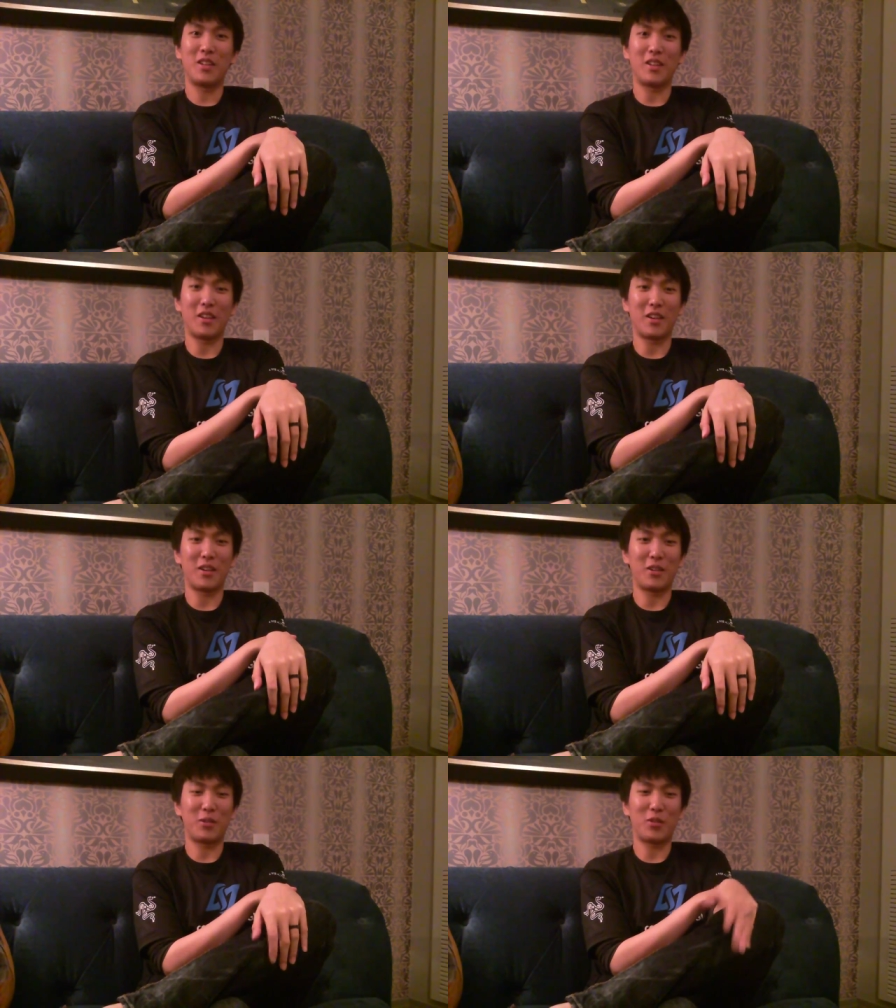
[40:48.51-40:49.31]

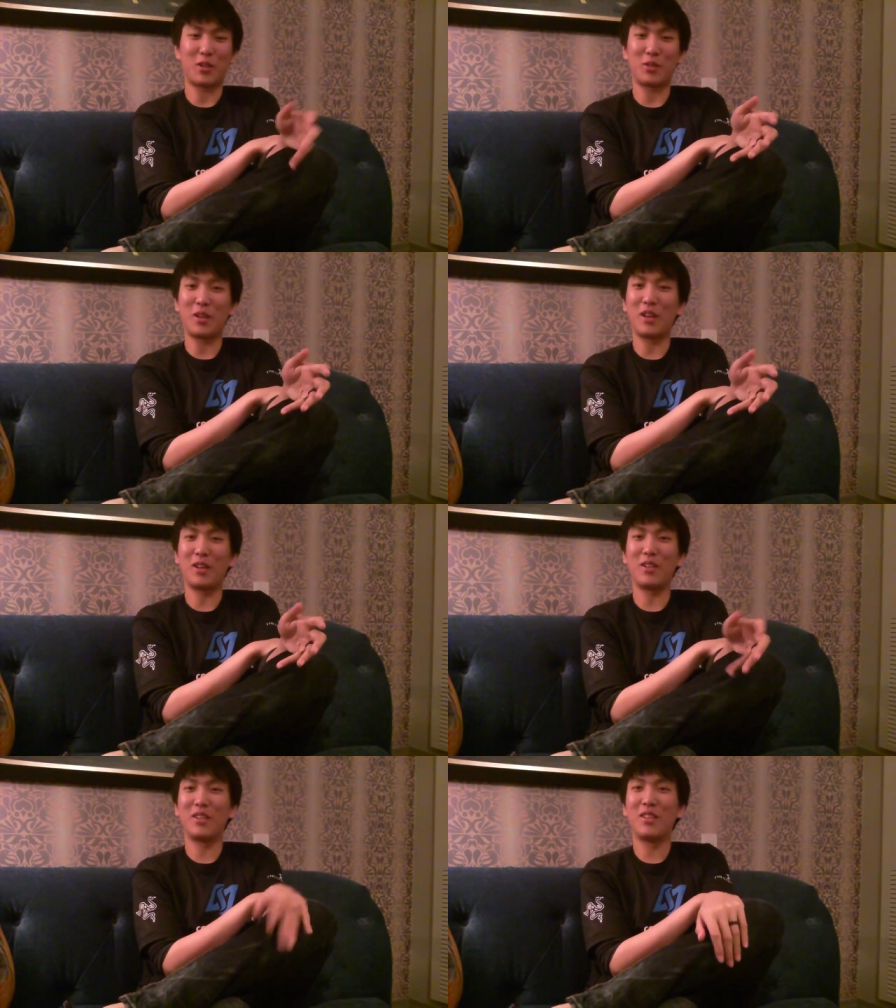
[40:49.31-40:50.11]
We fucked
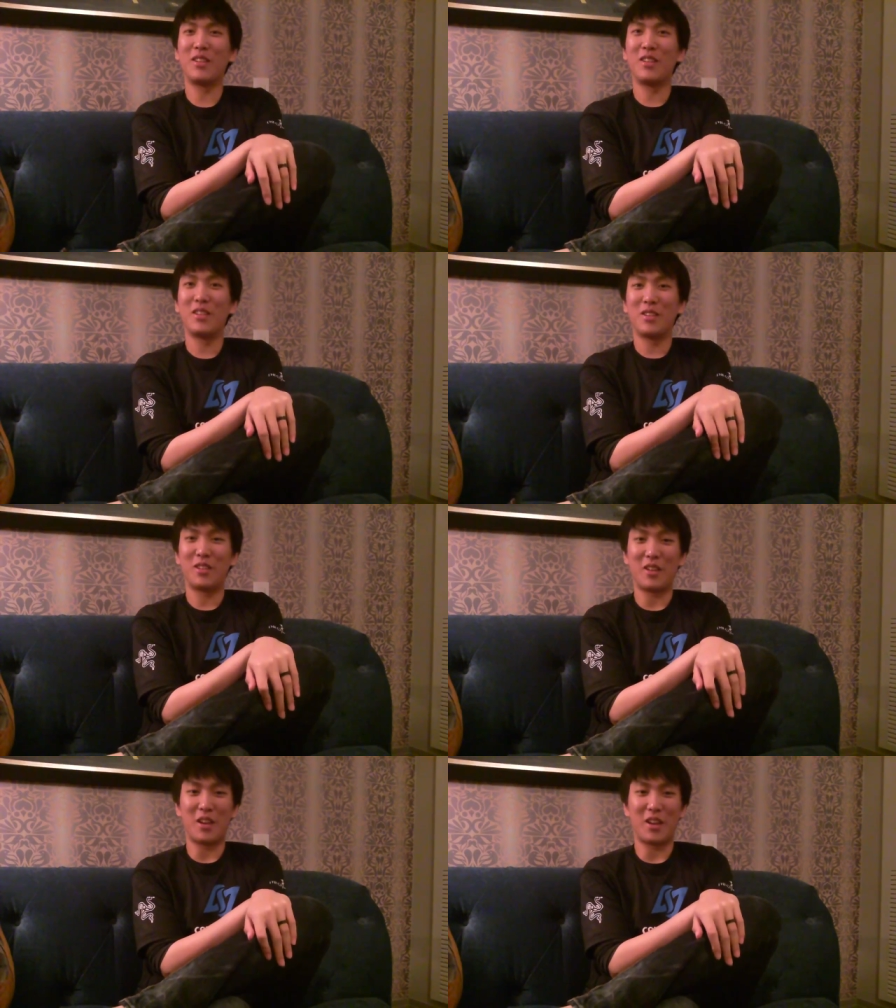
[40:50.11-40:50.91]
around,
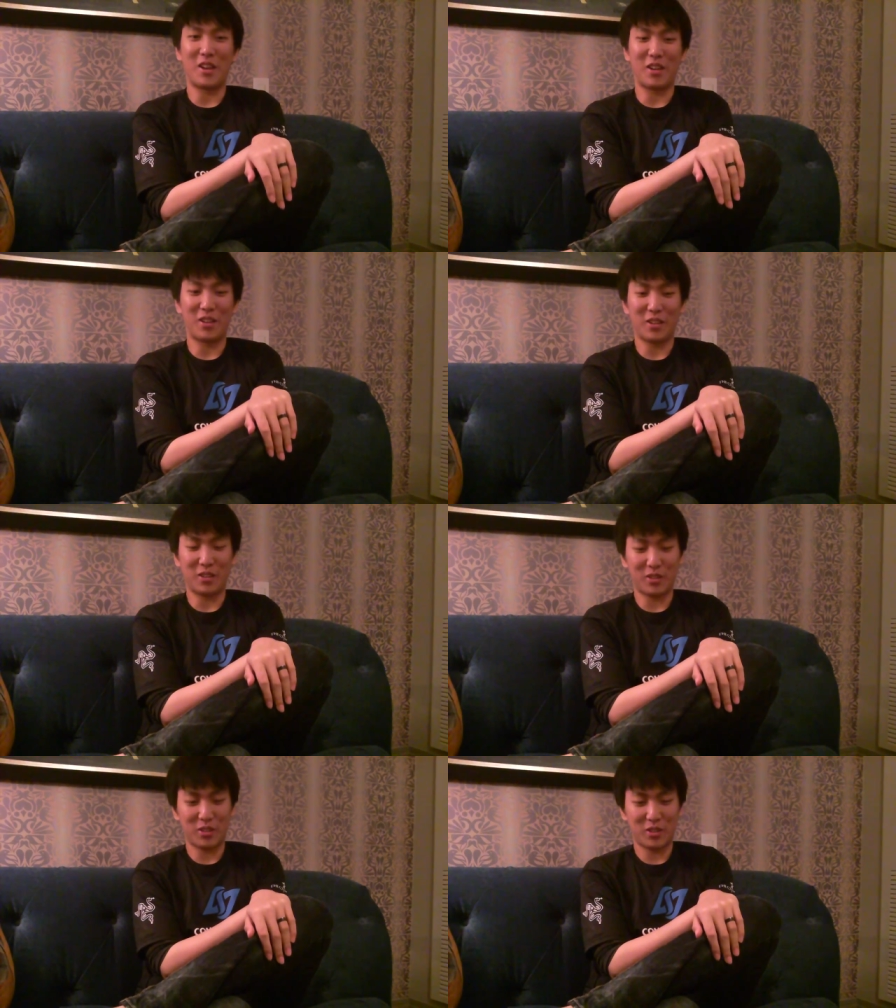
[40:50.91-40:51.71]

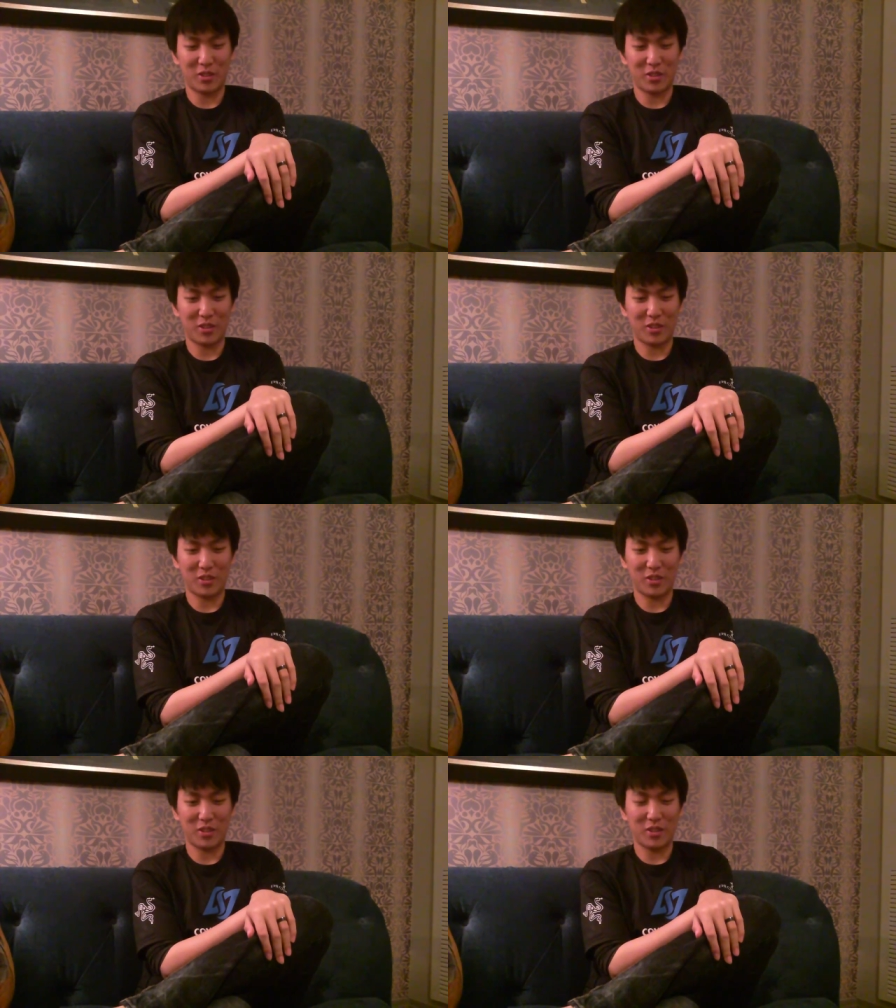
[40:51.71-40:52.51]
and
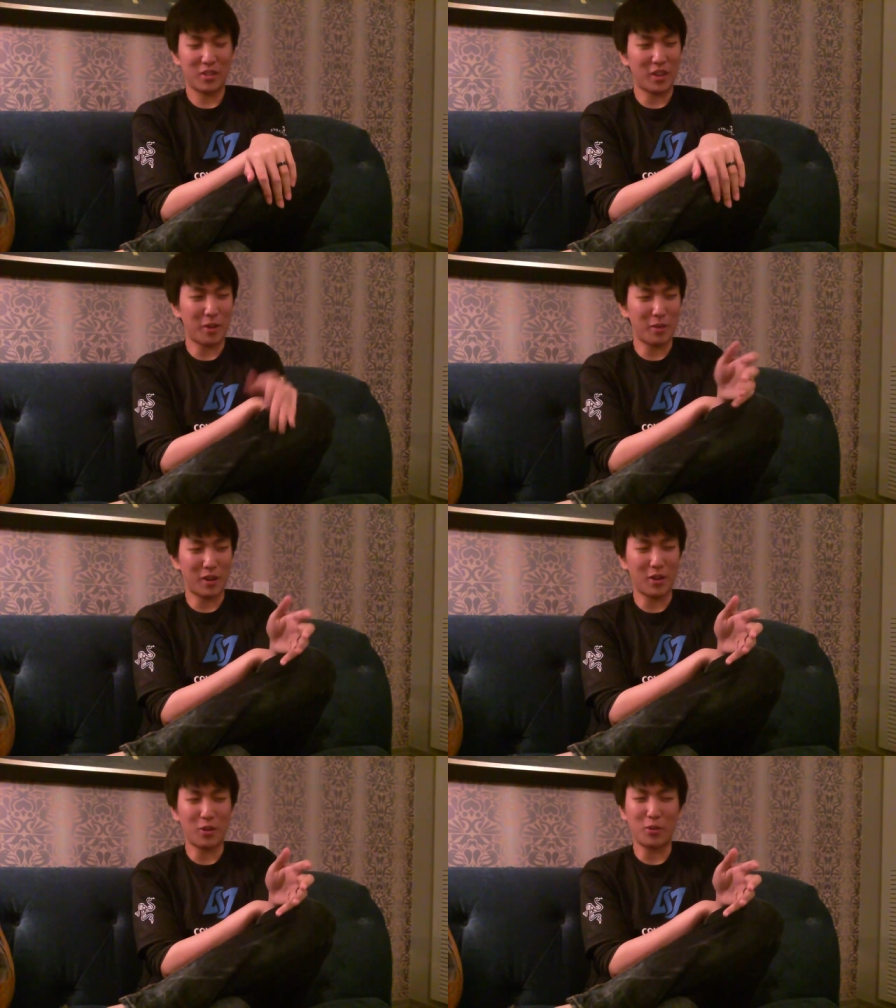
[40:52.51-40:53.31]
I mean,
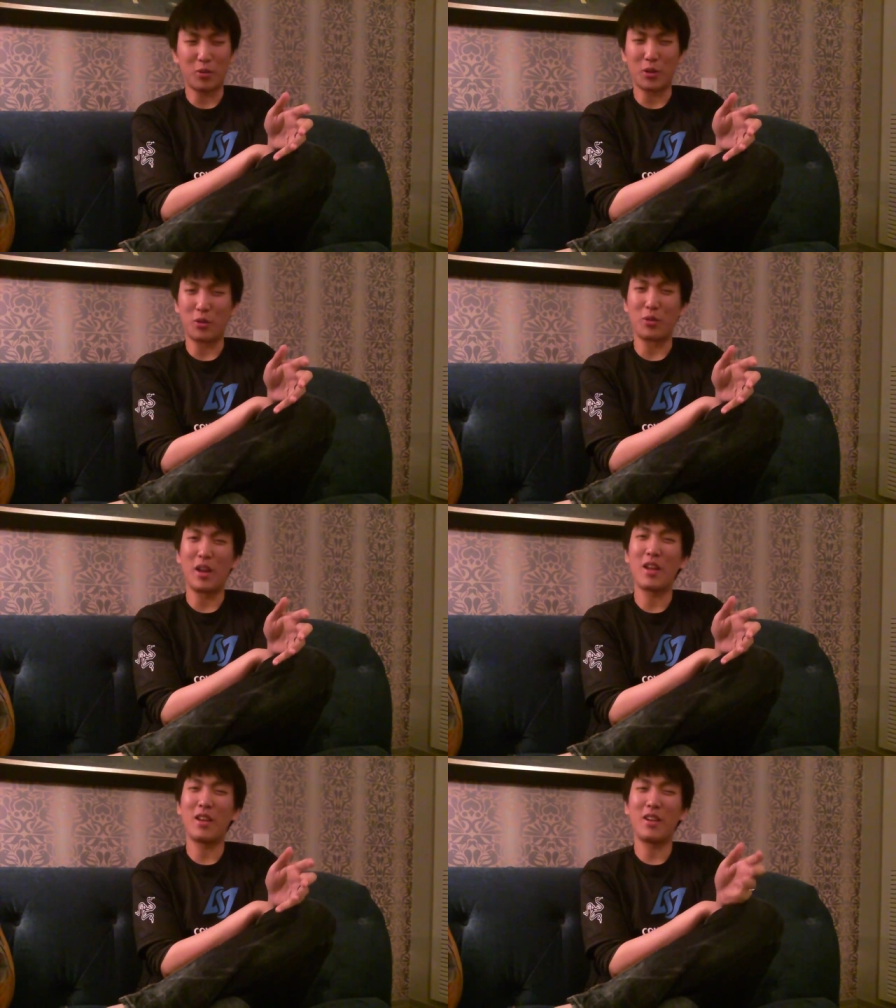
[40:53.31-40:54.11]
I don't
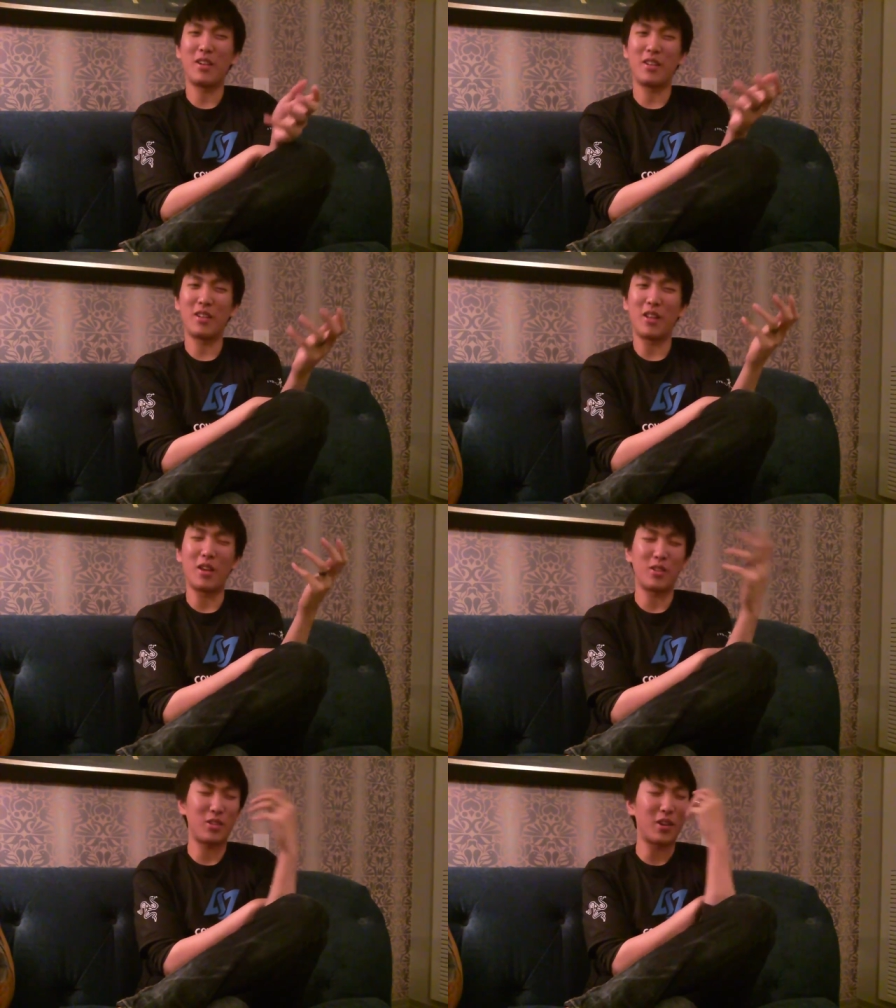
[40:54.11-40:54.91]
regret.
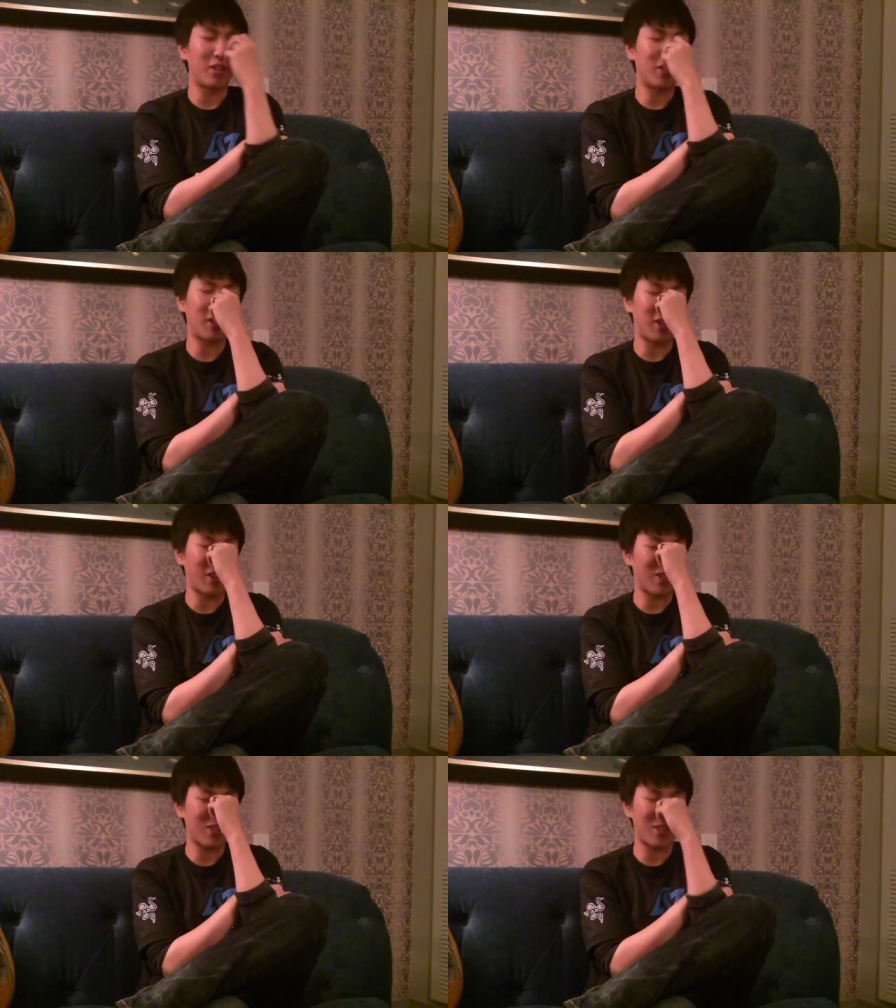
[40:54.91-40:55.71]
Sorry,
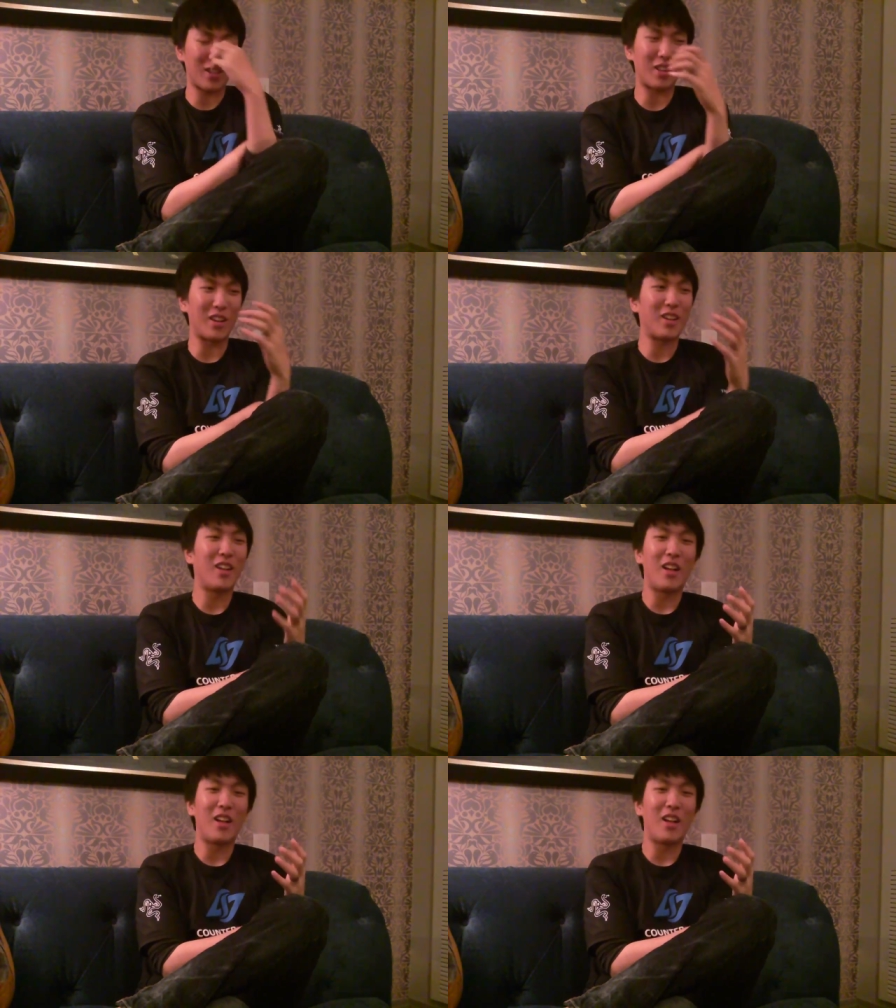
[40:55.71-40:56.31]
I shouldn't say that.